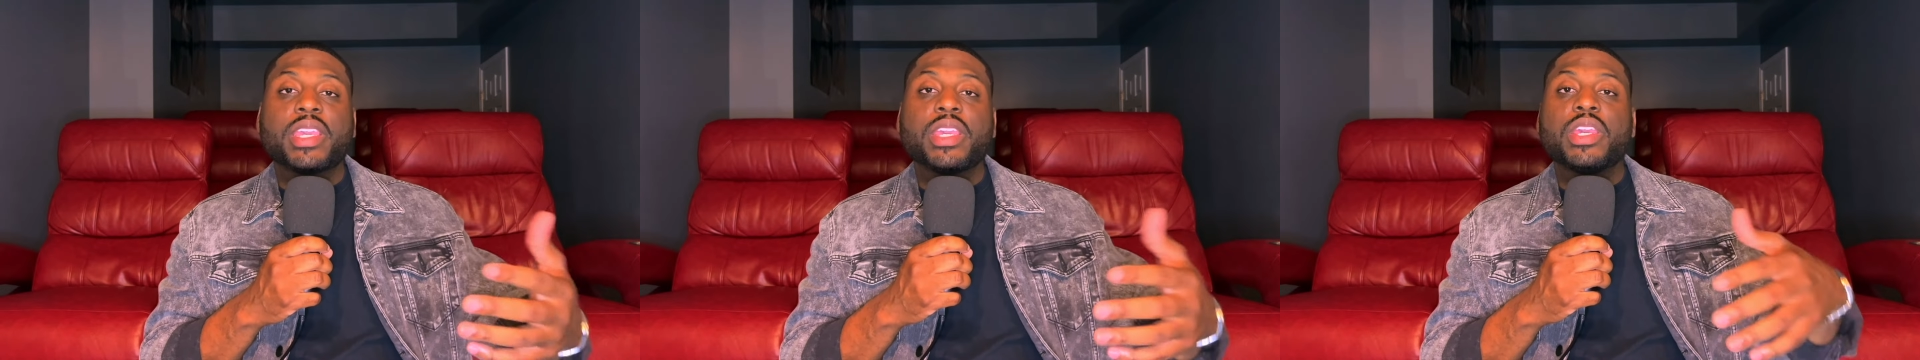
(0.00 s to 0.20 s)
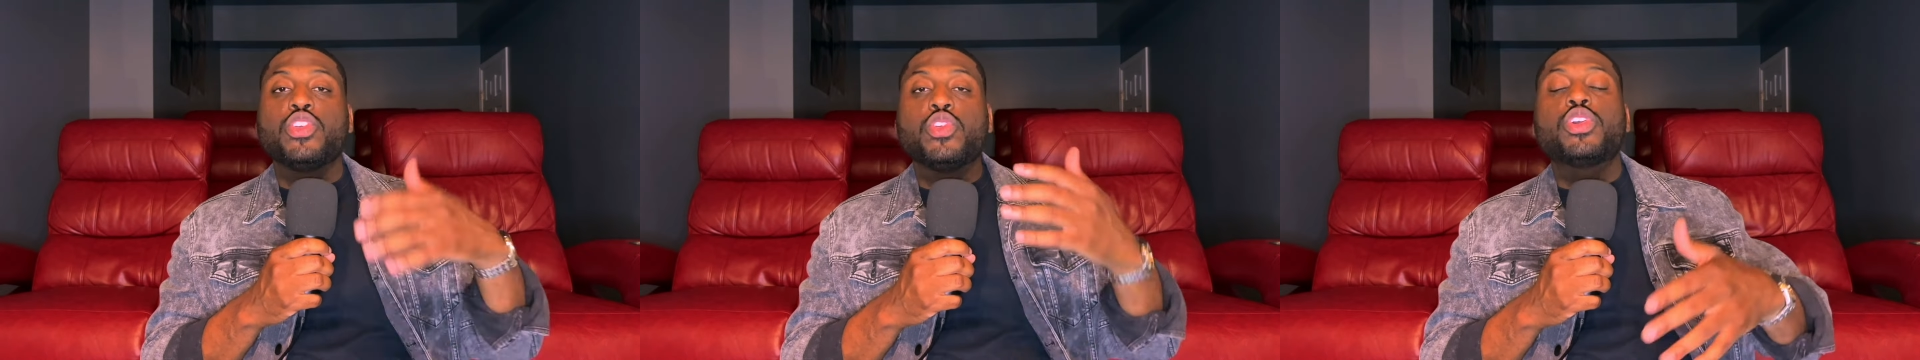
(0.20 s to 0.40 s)

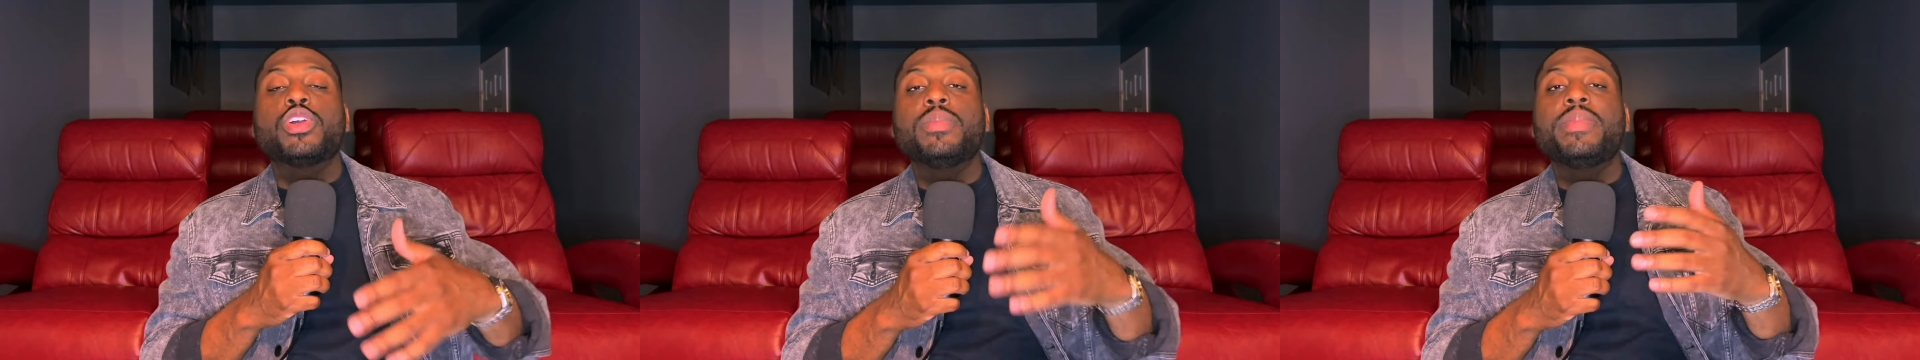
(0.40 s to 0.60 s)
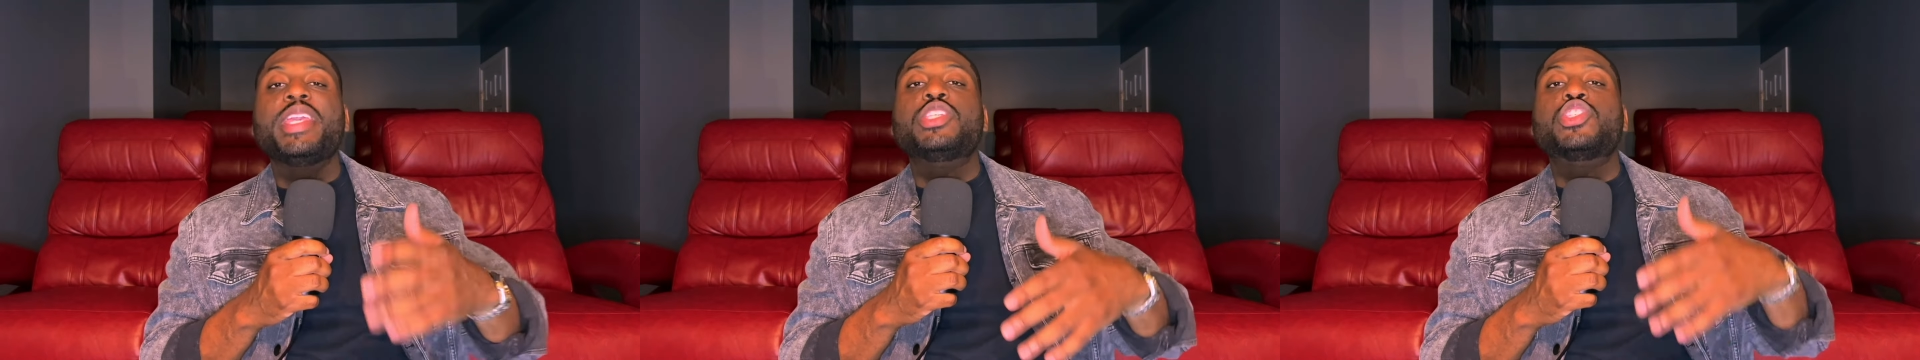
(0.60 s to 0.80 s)
You could
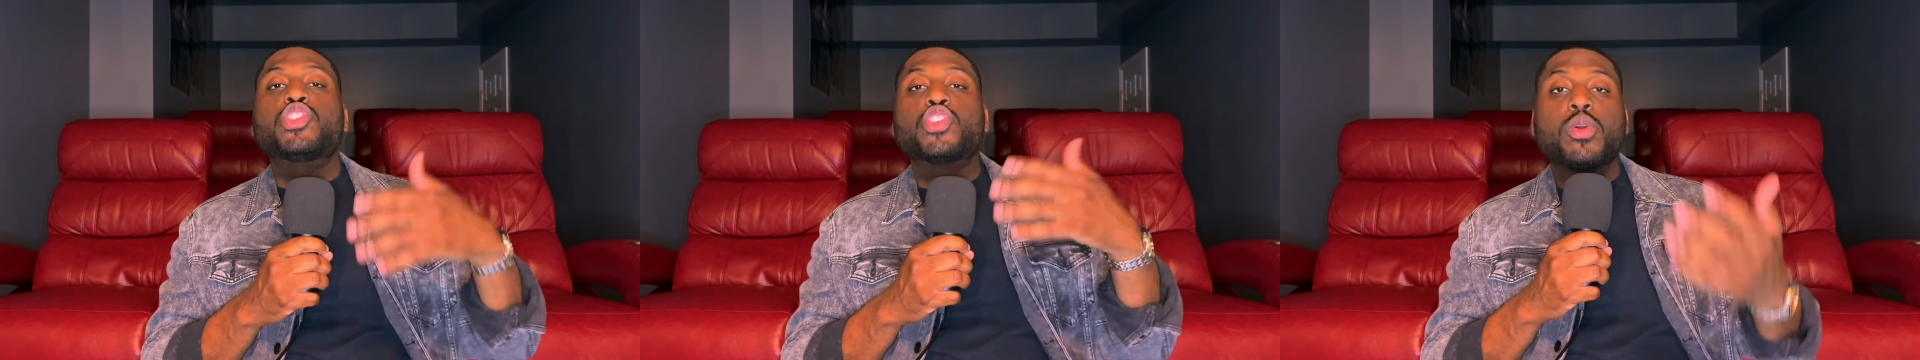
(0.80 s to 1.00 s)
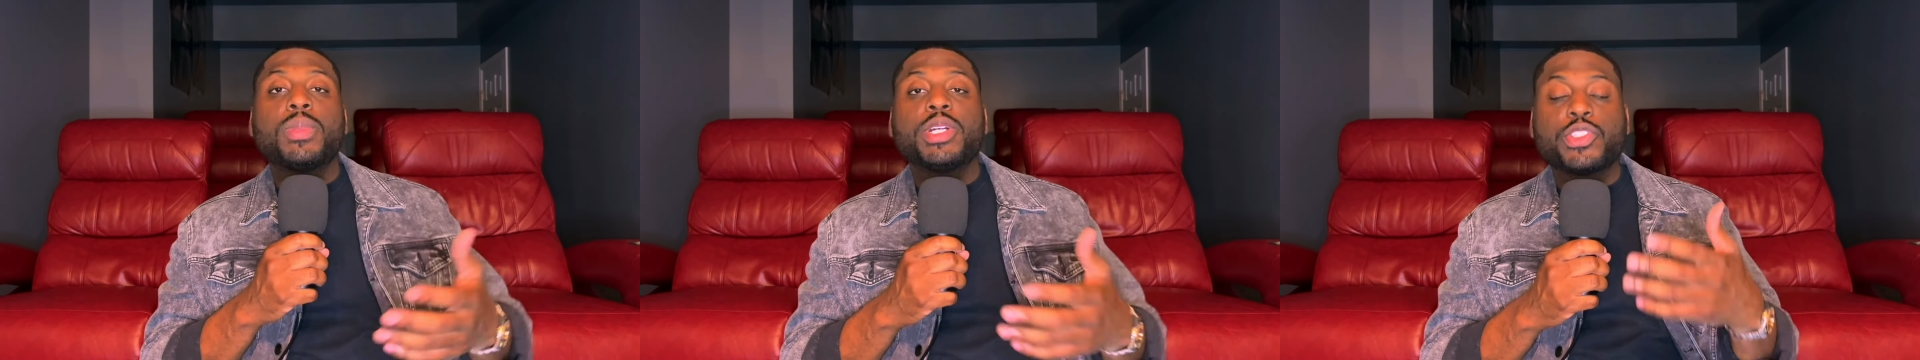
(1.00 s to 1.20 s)
be
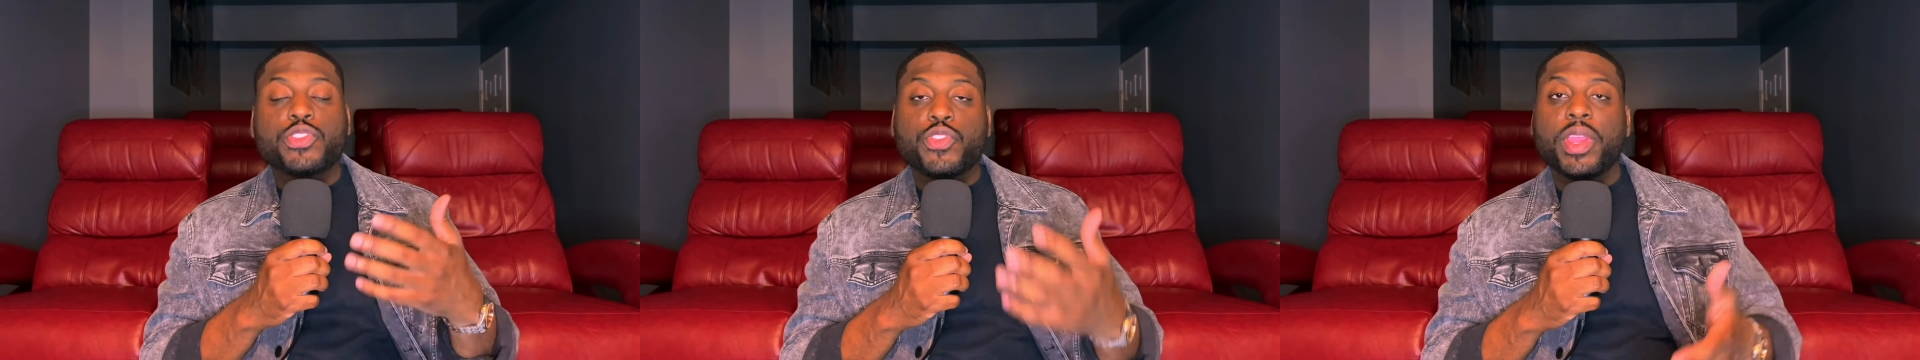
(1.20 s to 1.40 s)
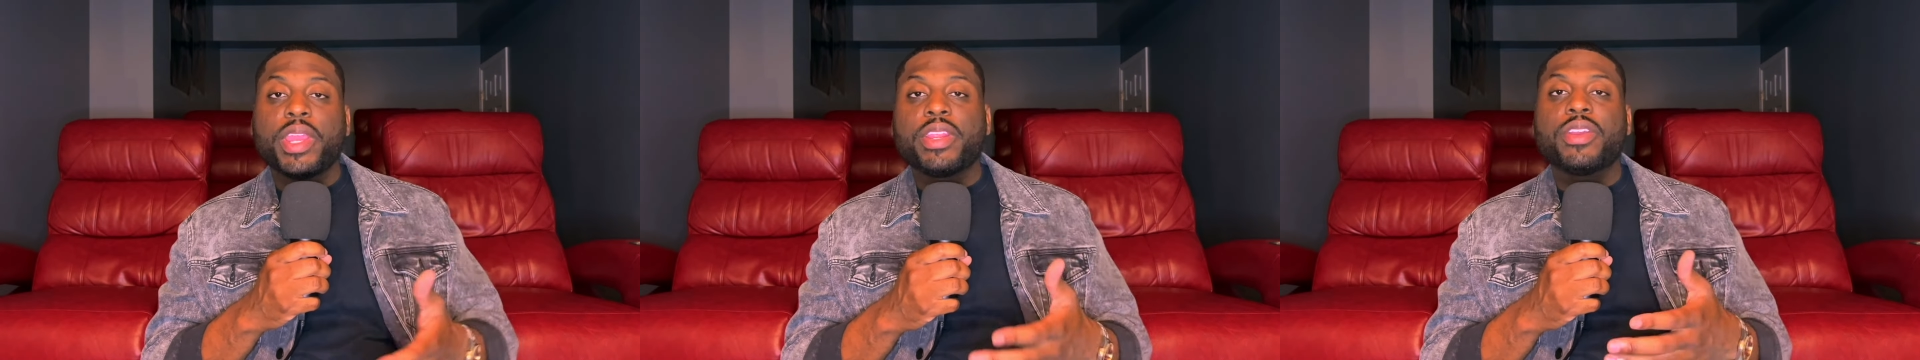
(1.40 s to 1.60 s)
so much
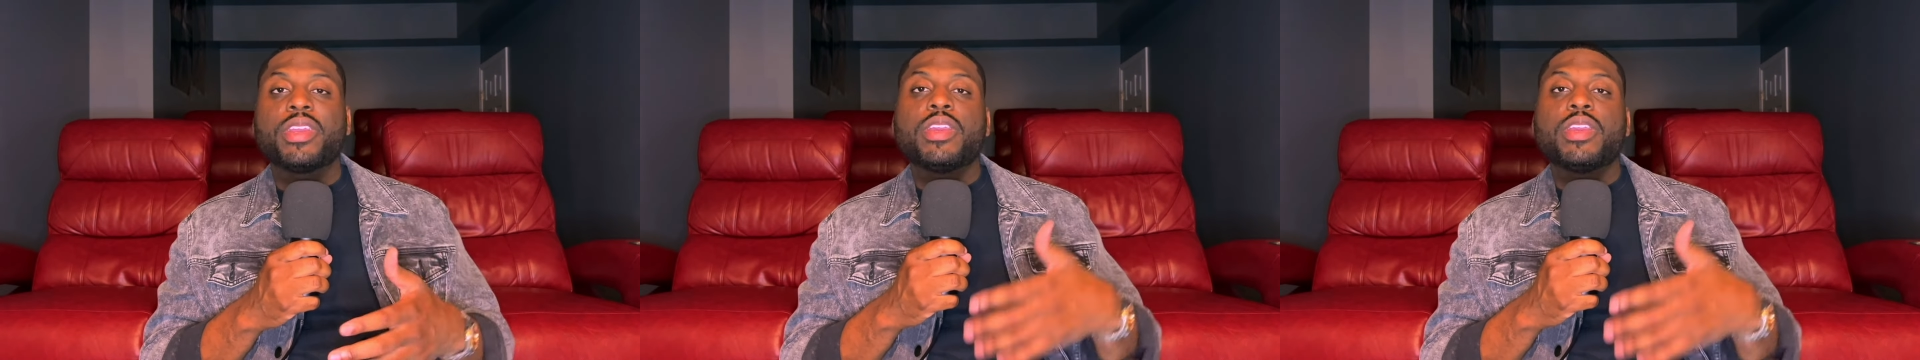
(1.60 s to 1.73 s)
greater